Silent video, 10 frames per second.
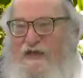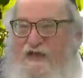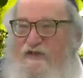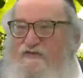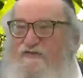
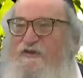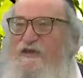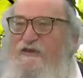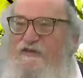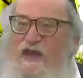
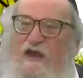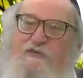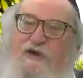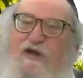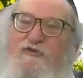is the
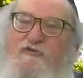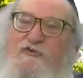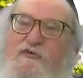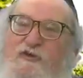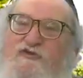
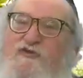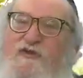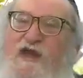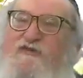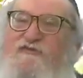agricultural
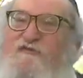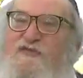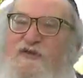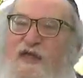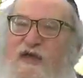rejuvenation
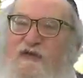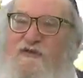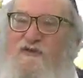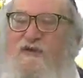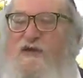of the
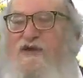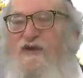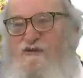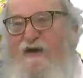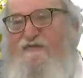land,
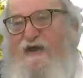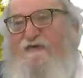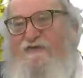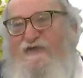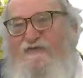you have
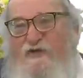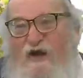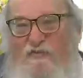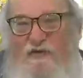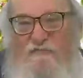an obvious
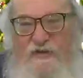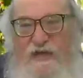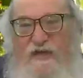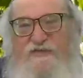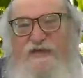problem.
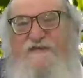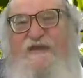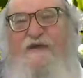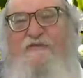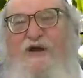
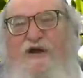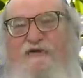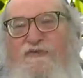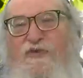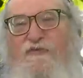This
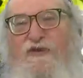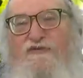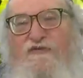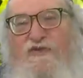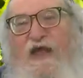agricultural
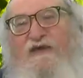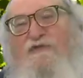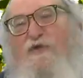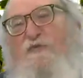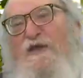
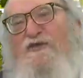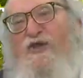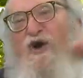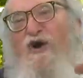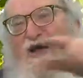rejuvenation will be
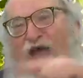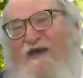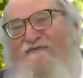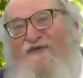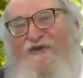long
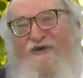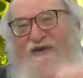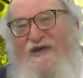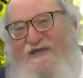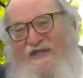
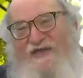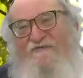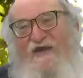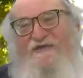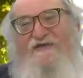after
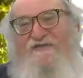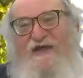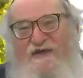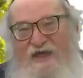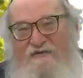the event of
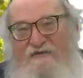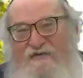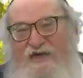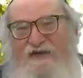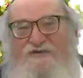
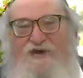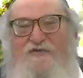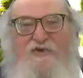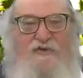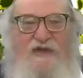Sancheirev.
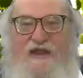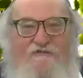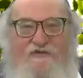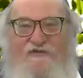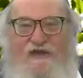So you can
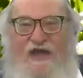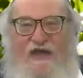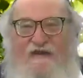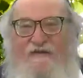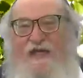never
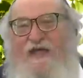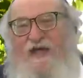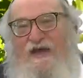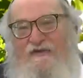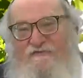say
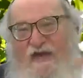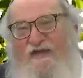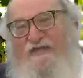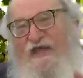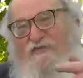an
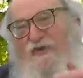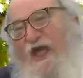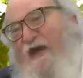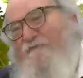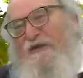event that
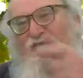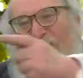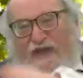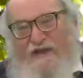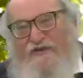will happen
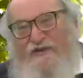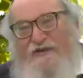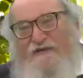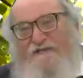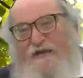
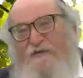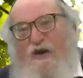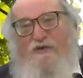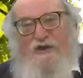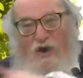later is
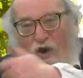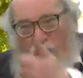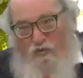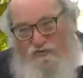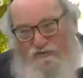somehow an
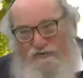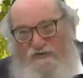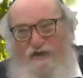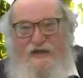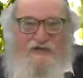
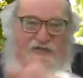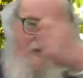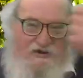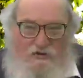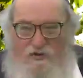oath
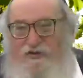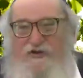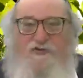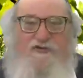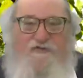that an
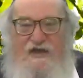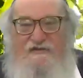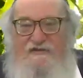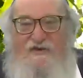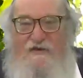earlier
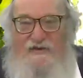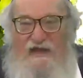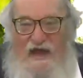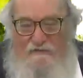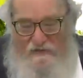event is
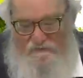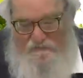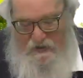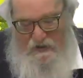going to happen.